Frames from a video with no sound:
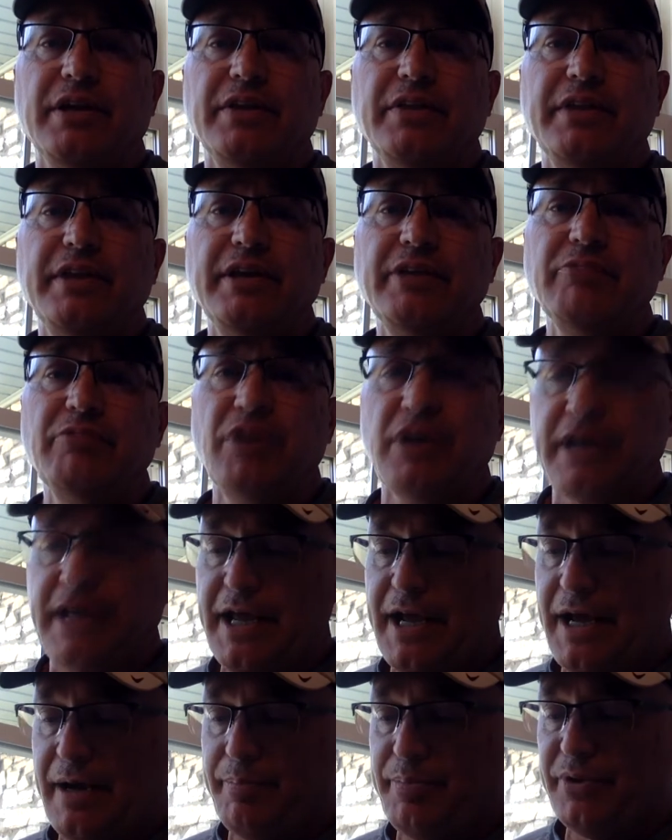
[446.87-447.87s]
And then what
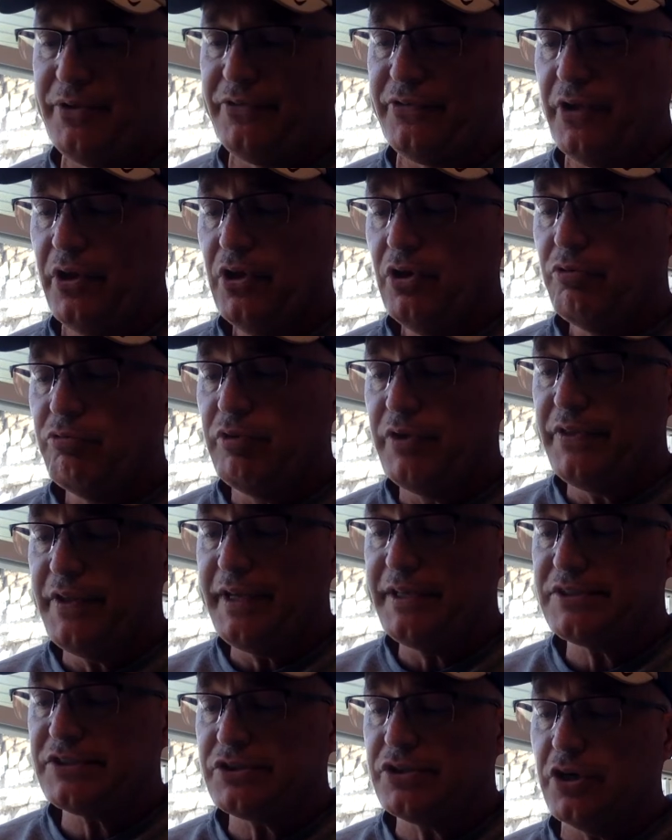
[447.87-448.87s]
happens when
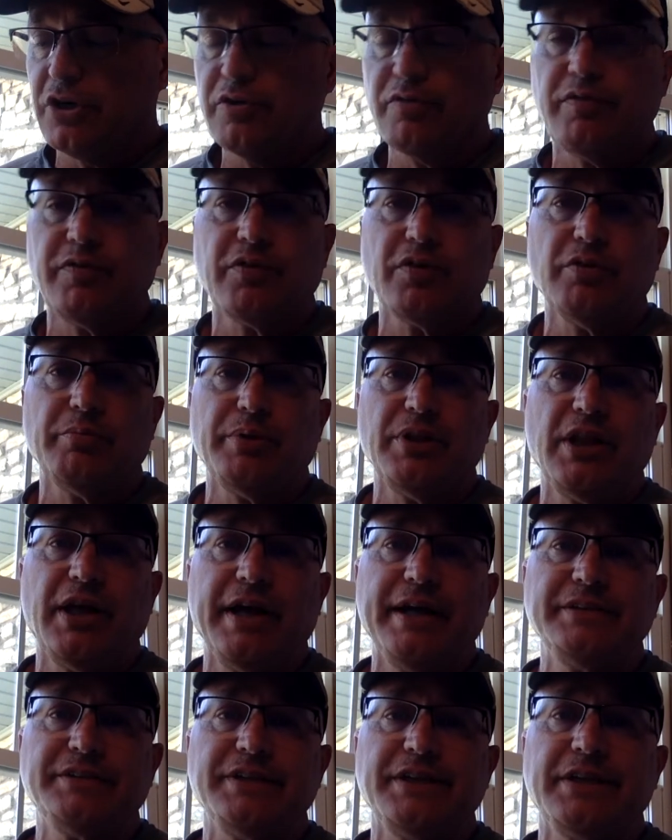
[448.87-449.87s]
they start
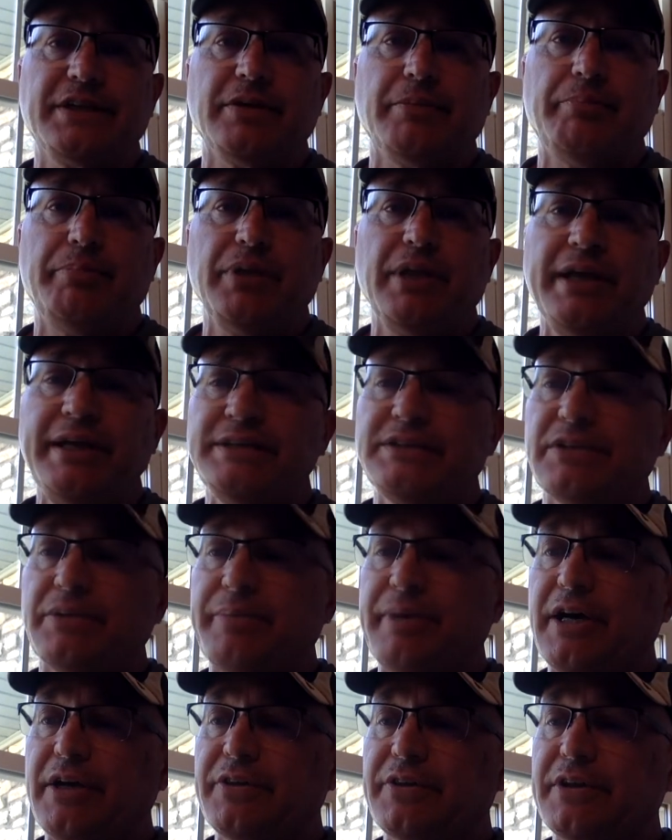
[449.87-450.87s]
verbalizing complaints
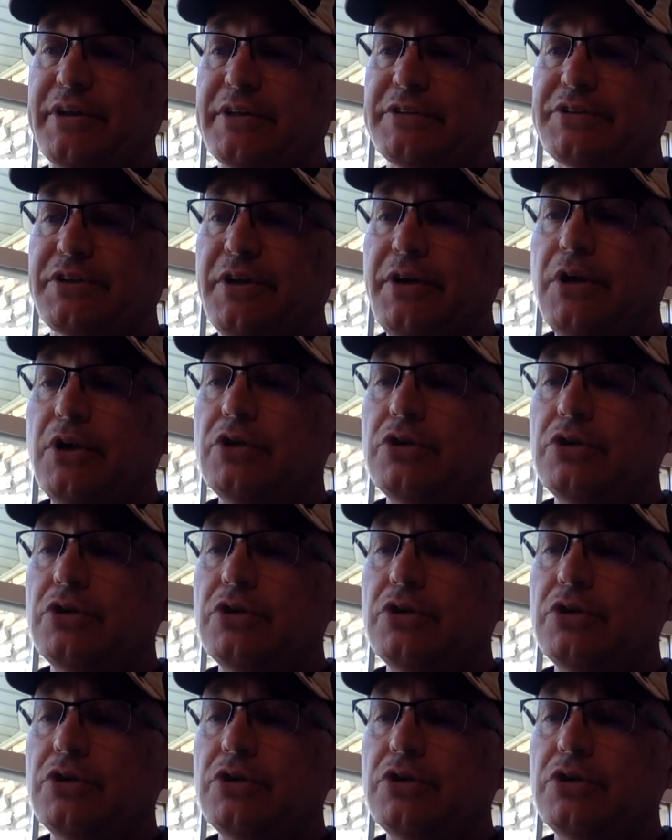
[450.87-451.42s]
about this?